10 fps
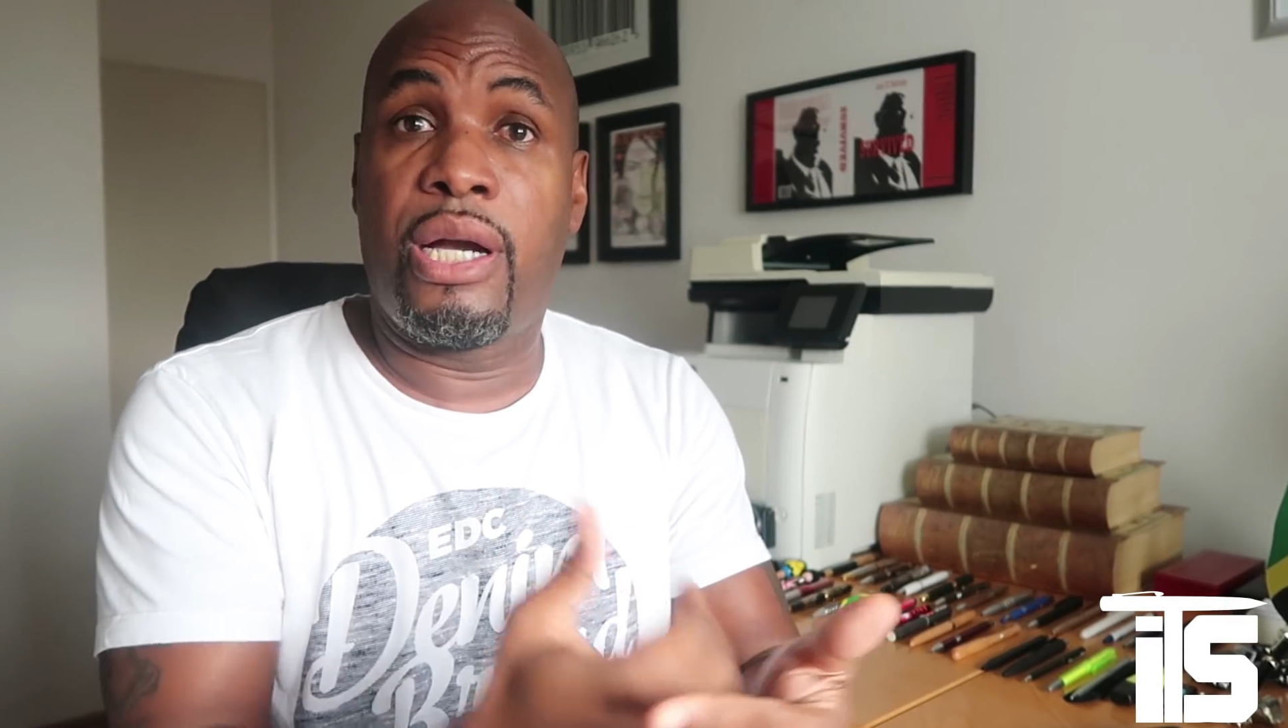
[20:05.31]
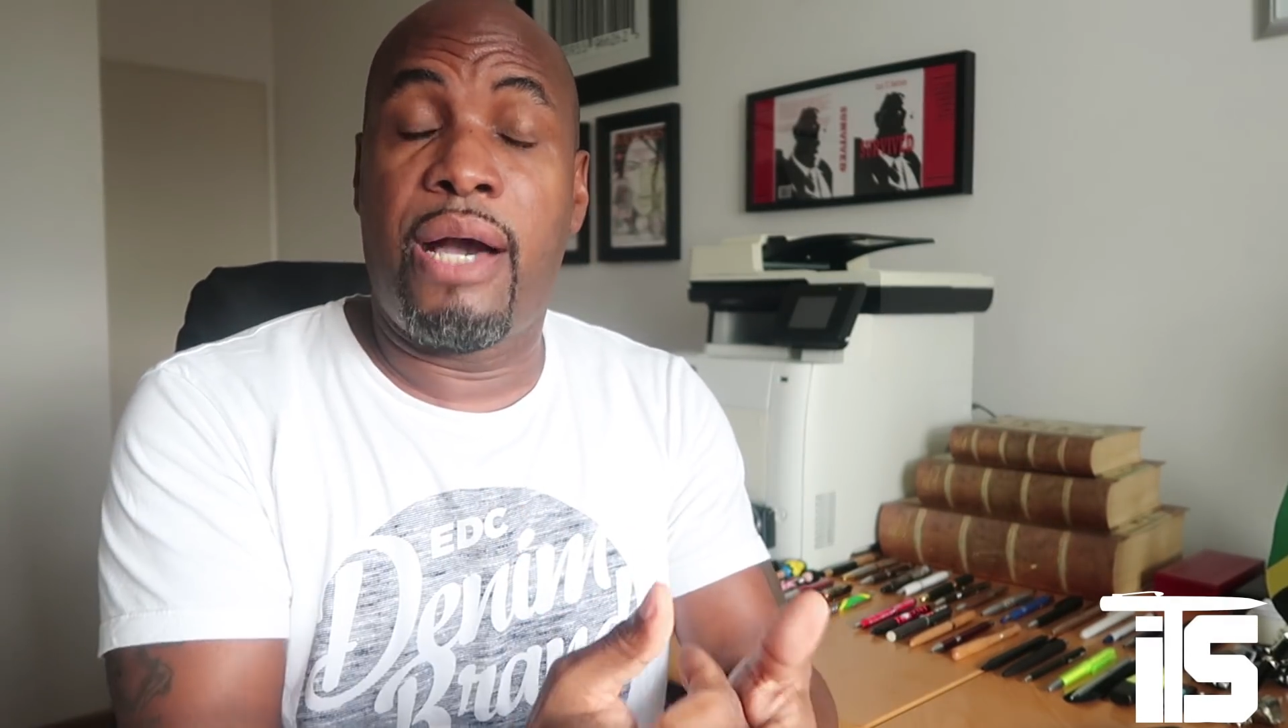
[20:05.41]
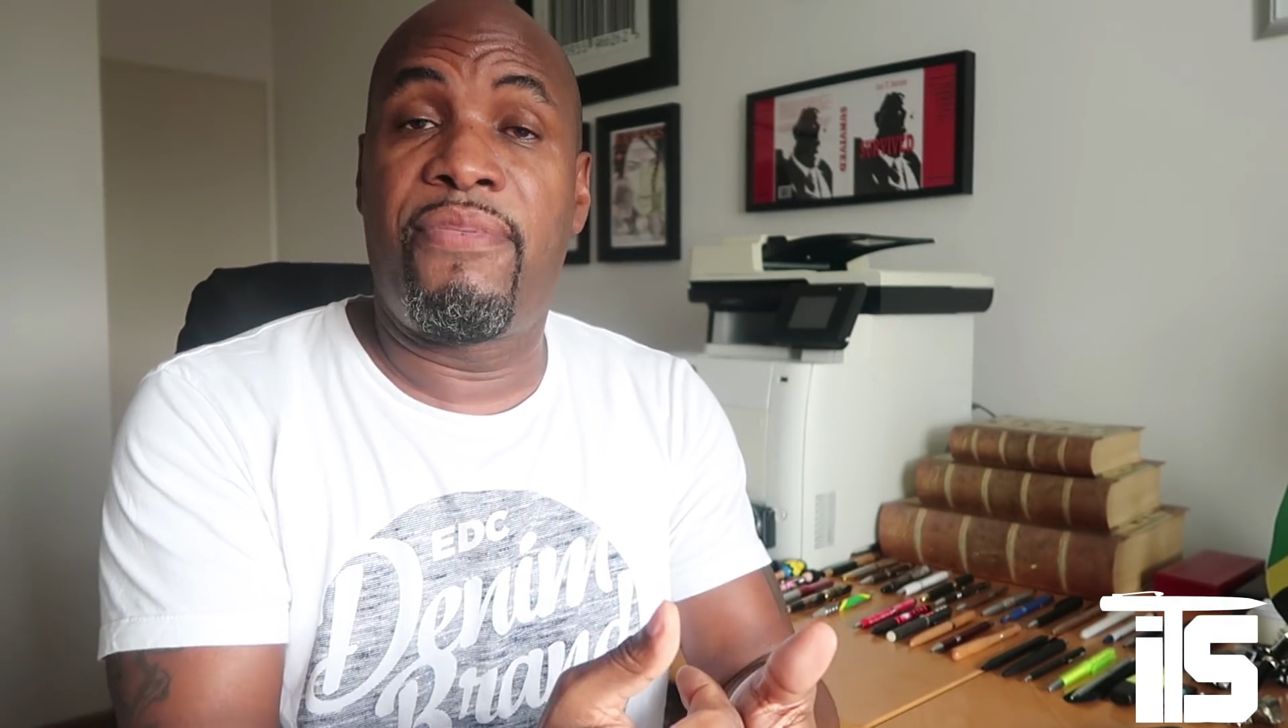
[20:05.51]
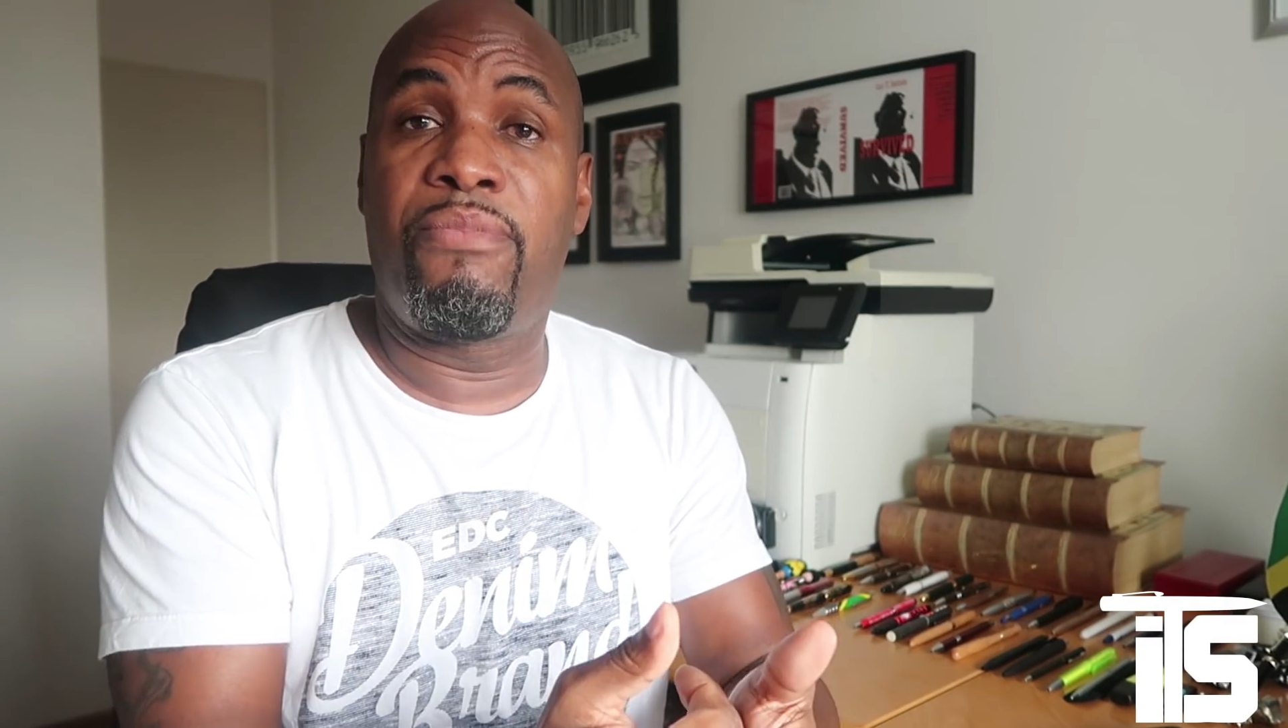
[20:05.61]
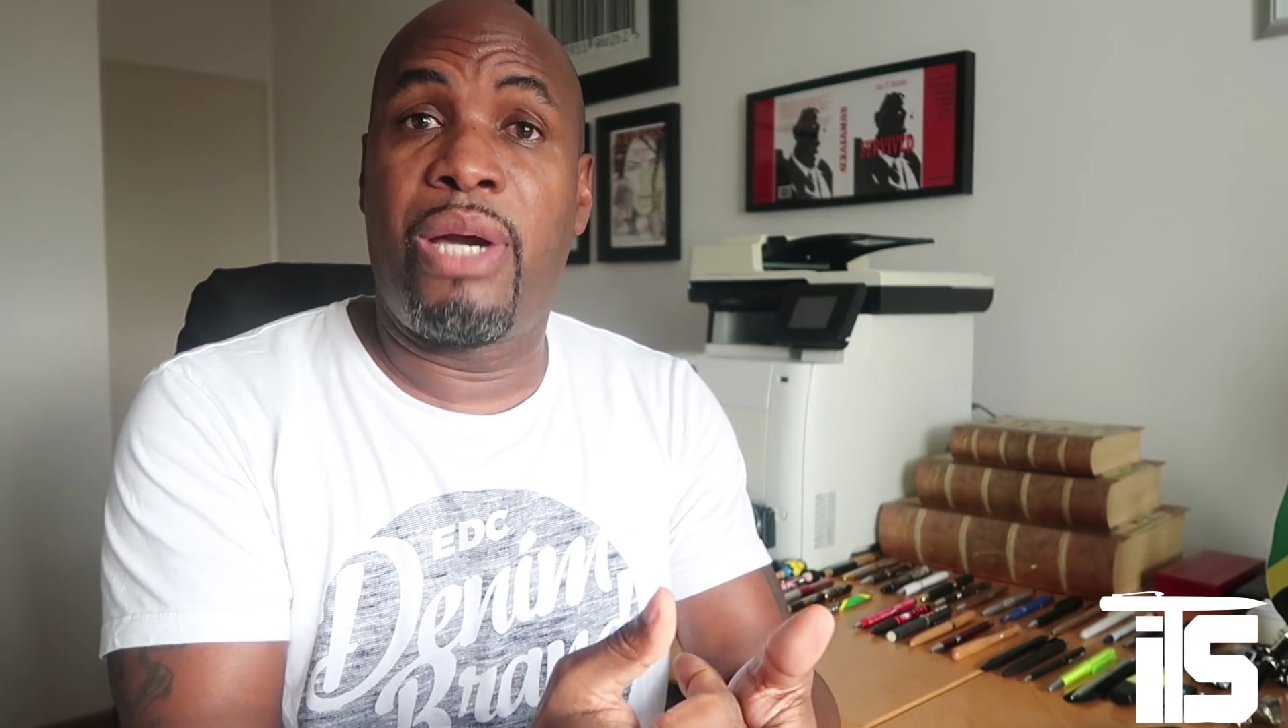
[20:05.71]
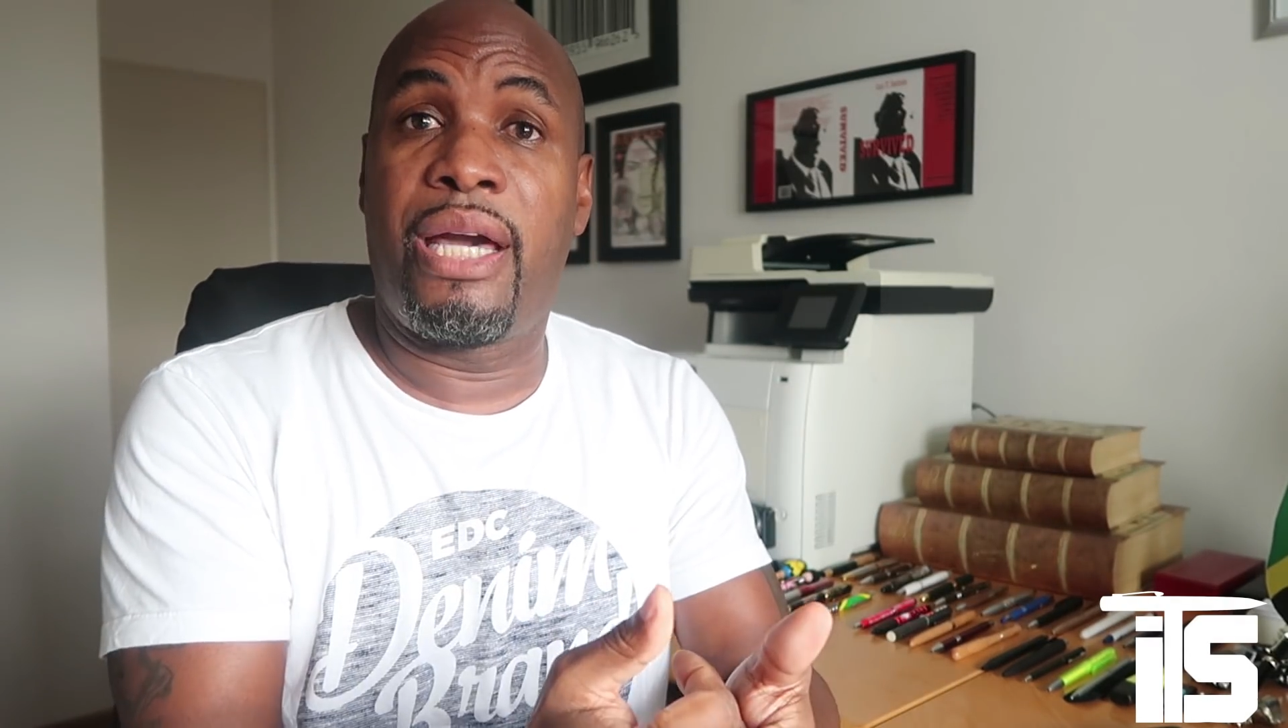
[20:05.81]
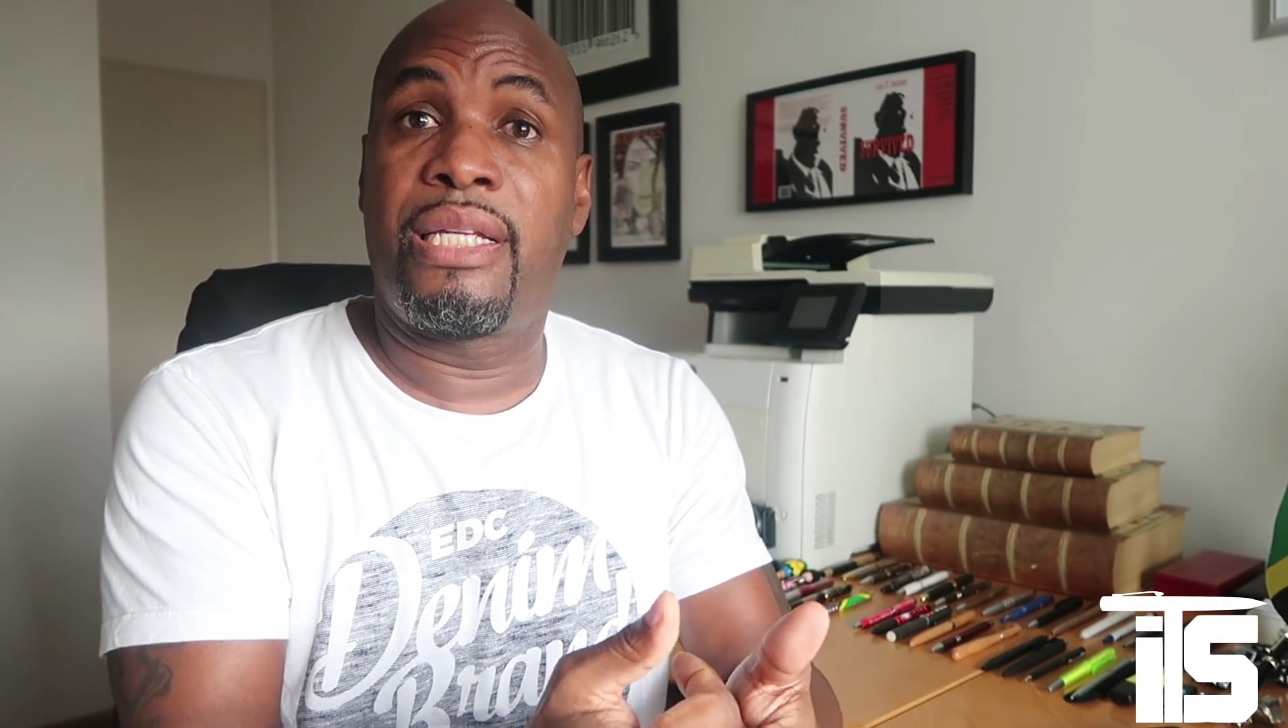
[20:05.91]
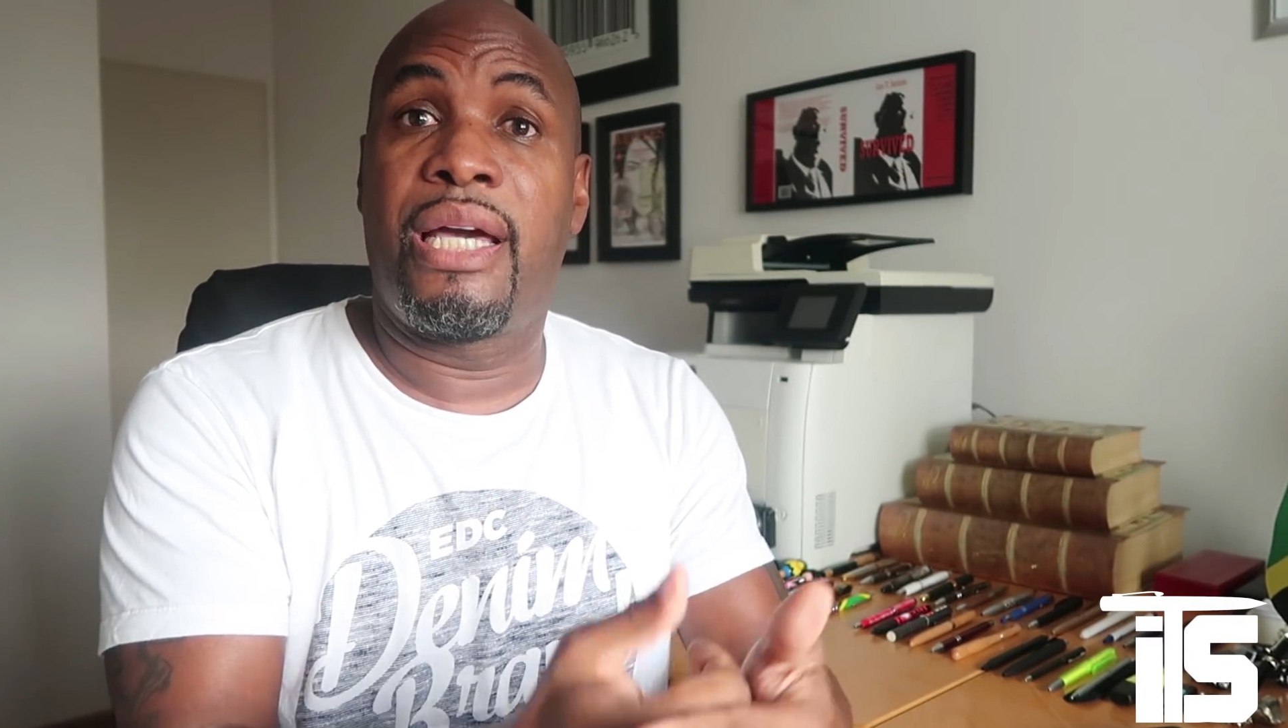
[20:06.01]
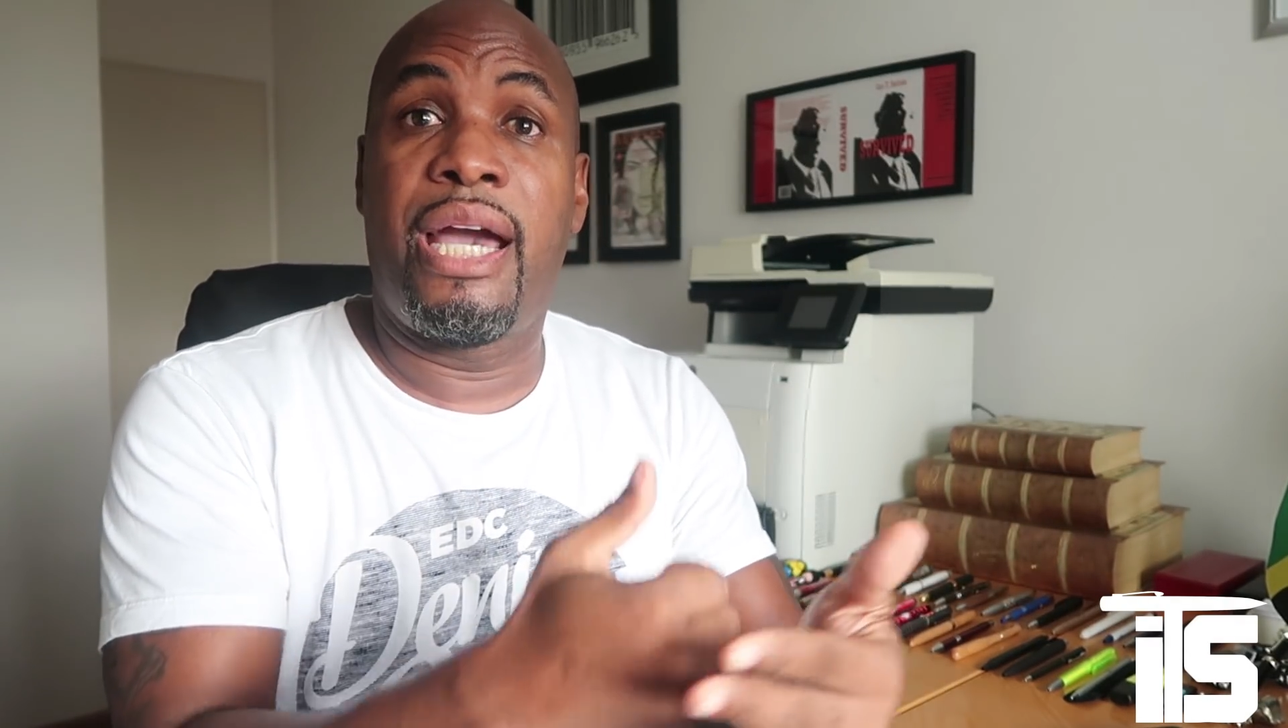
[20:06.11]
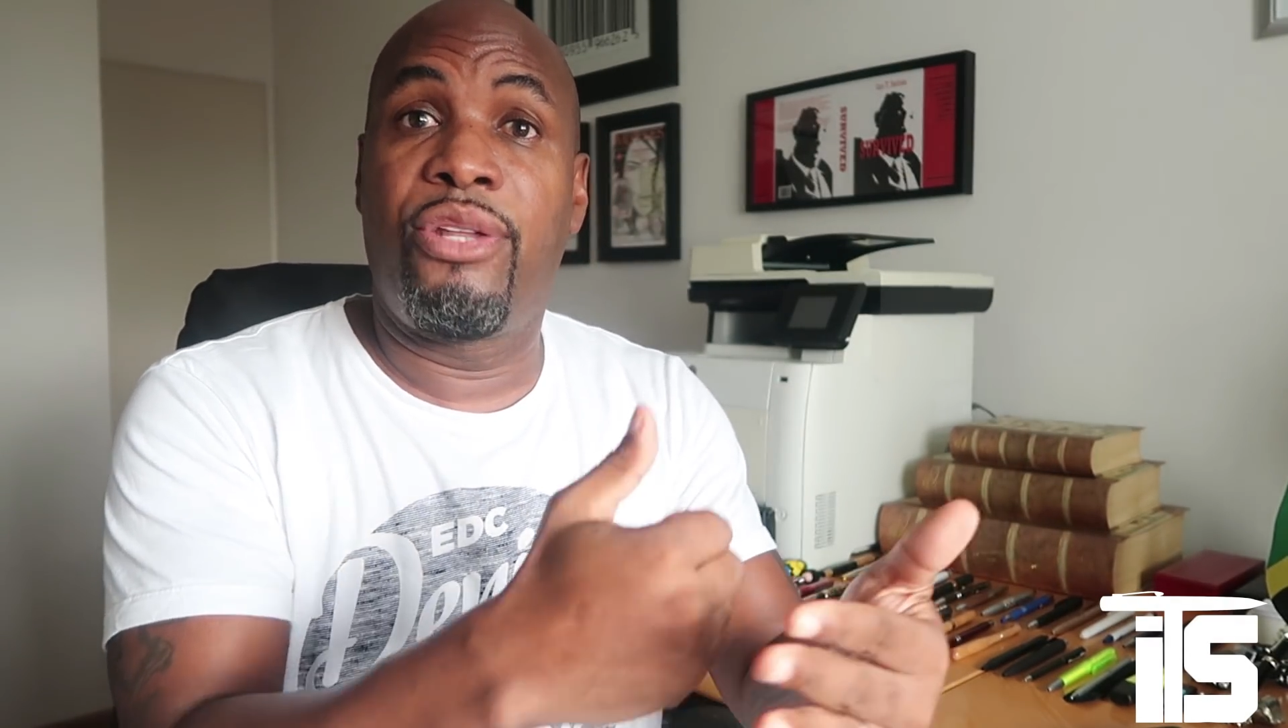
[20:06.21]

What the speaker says: government